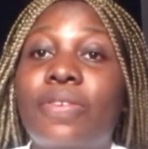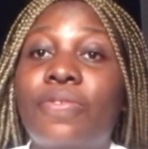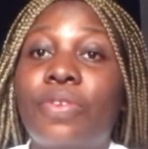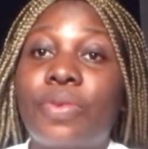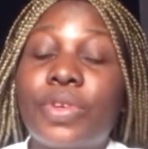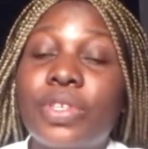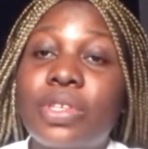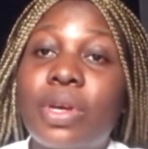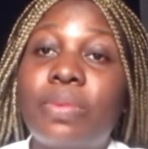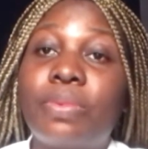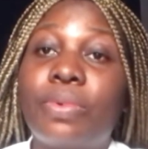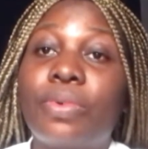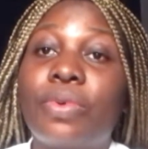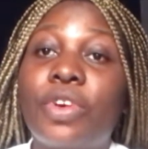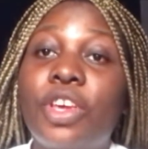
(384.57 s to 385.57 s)
For
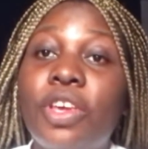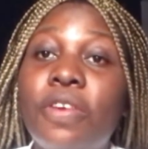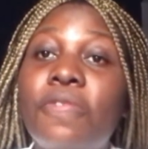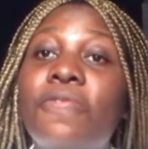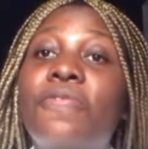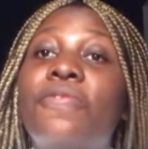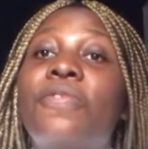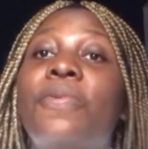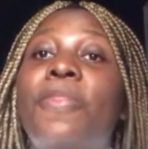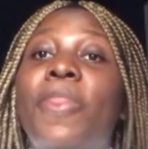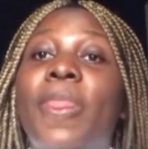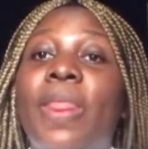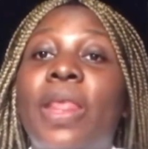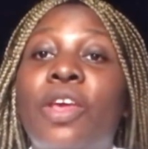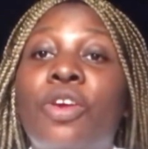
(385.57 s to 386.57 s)
example, if
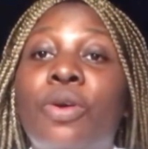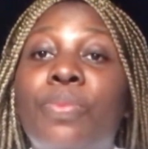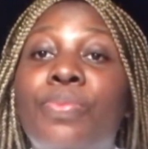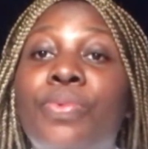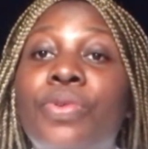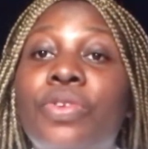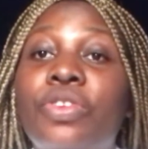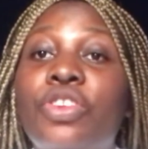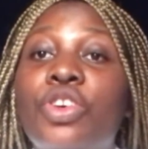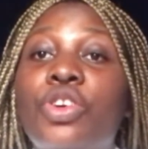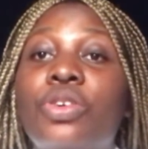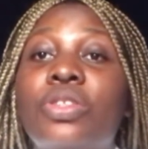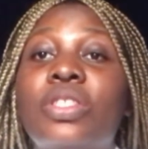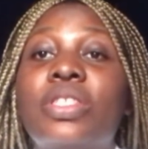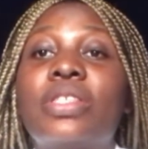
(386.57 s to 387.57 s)
your
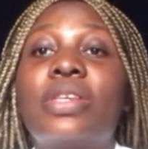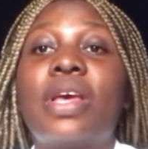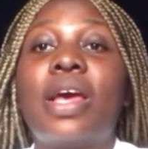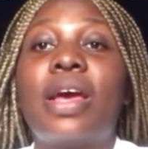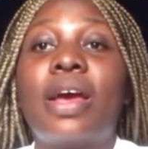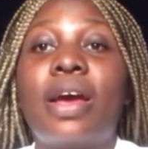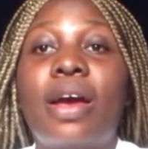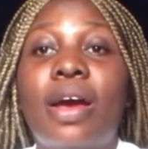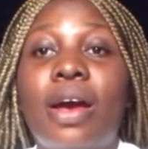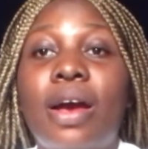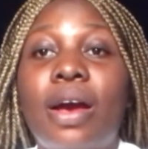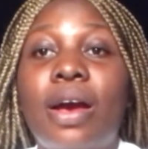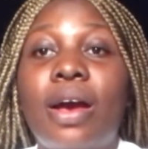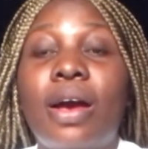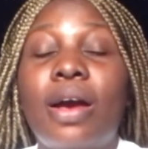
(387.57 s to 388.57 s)
products
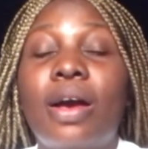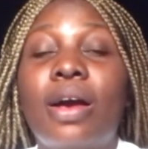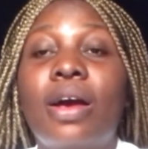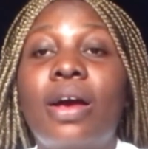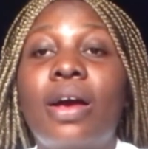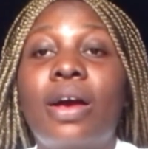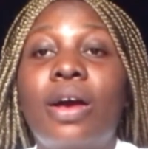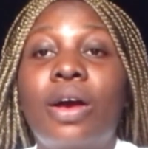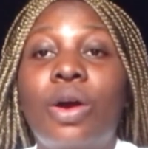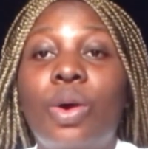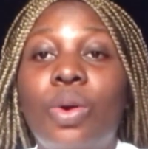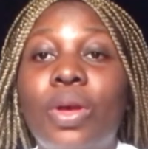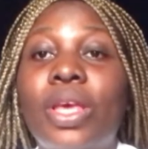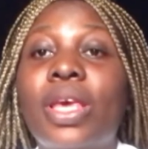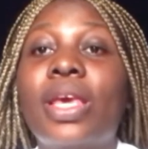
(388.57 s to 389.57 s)
are
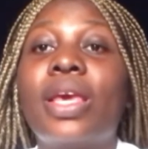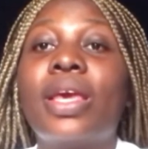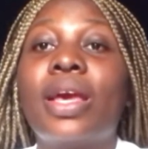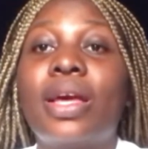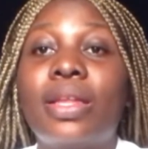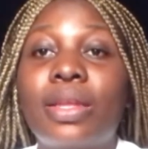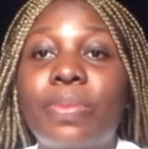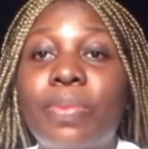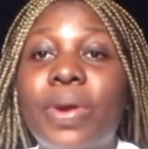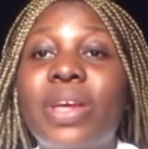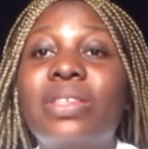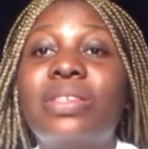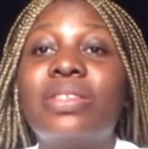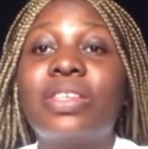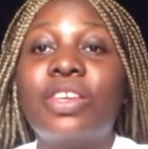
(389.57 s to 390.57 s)
okay and the
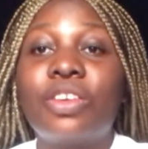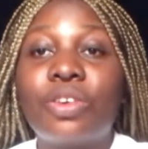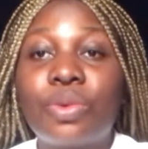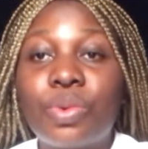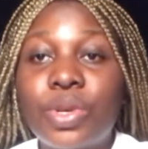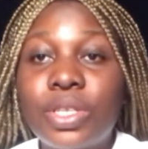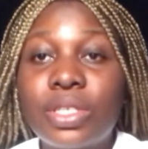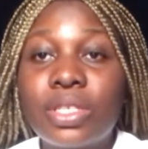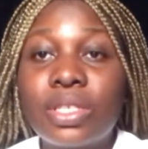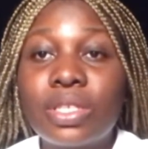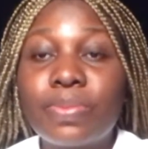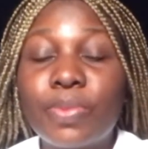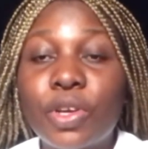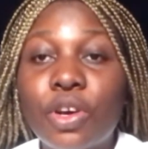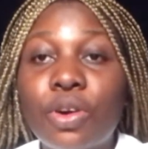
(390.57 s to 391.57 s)
prices increases
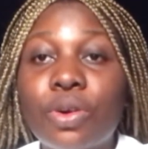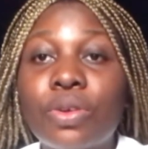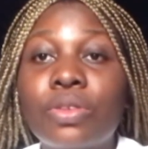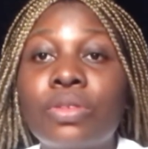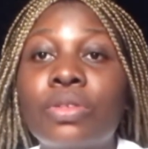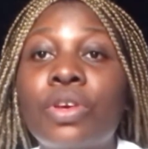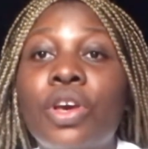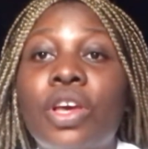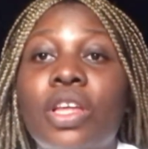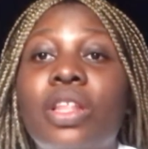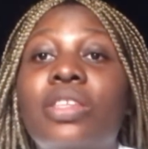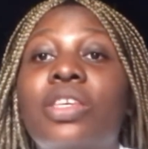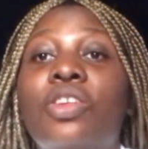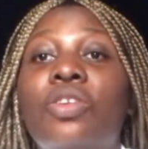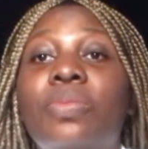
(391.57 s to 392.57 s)
because
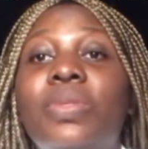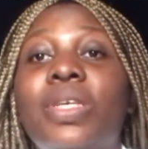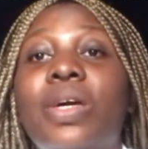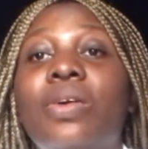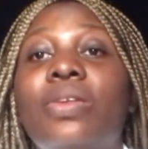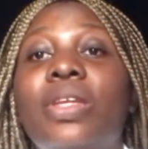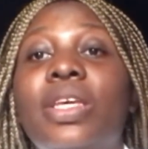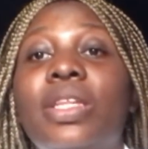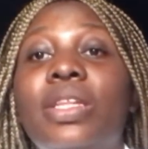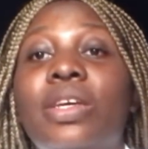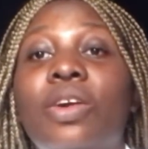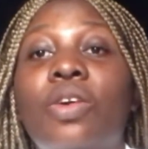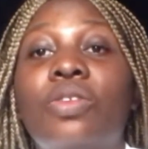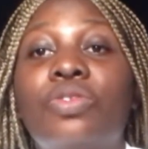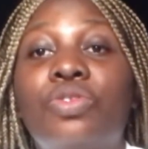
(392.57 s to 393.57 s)
there's an upturn in the
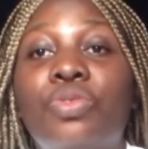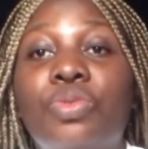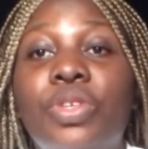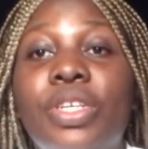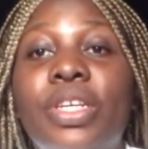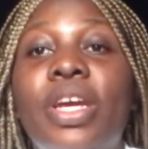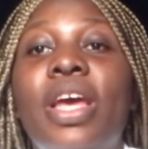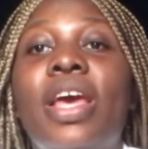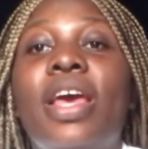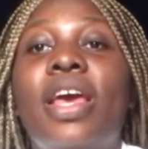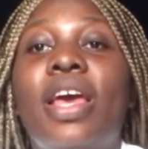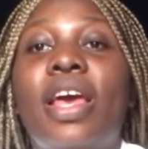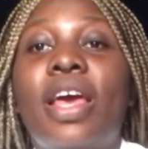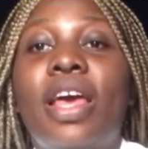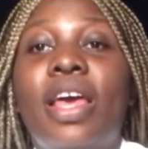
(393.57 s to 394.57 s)
country,
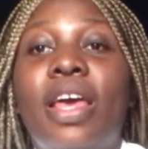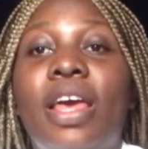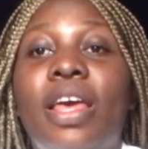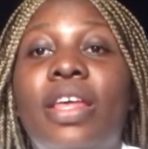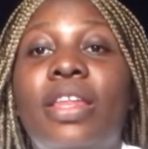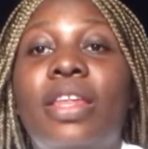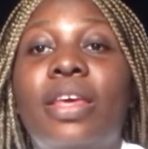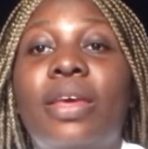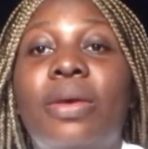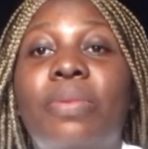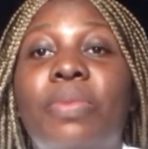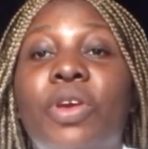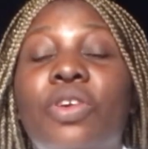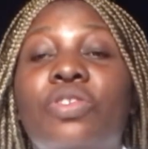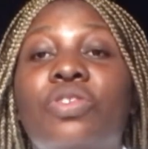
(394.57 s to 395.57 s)
and
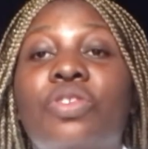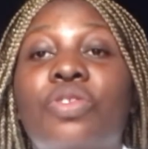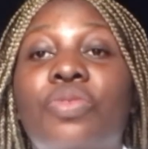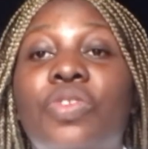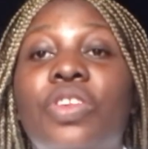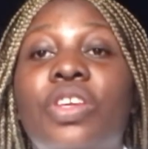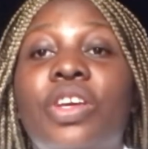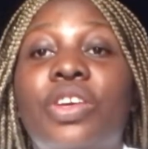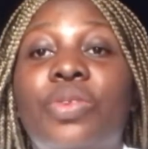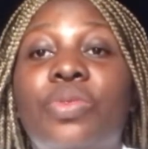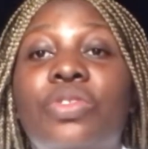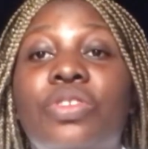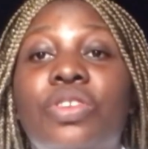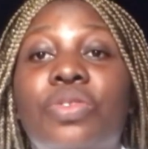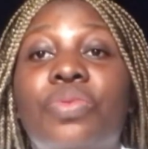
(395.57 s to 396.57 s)
because you're greedy and you
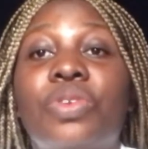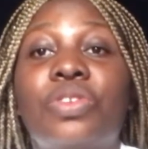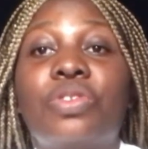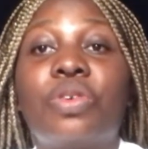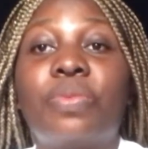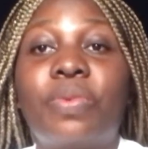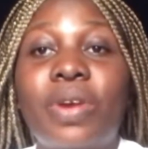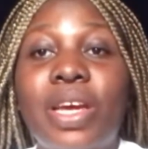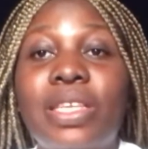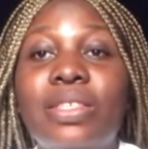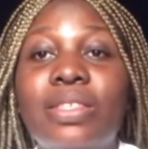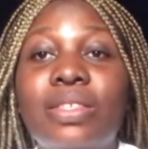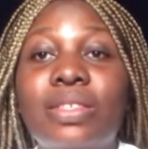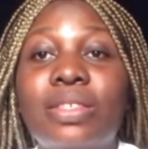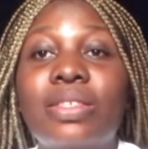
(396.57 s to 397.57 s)
want to increase your
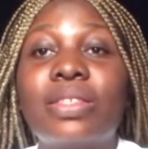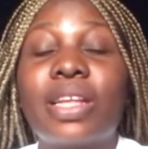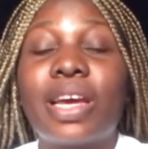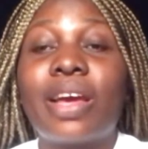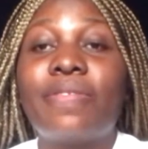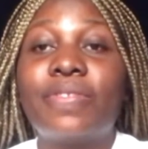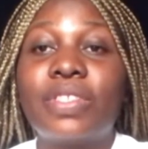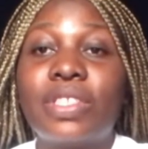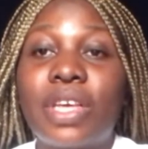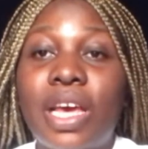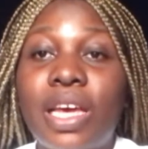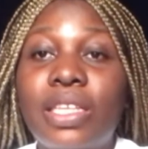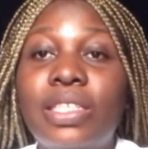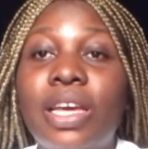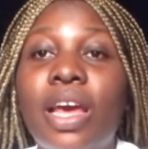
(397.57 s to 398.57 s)
prices, like I've
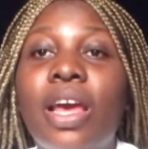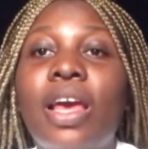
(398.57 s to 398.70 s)
said,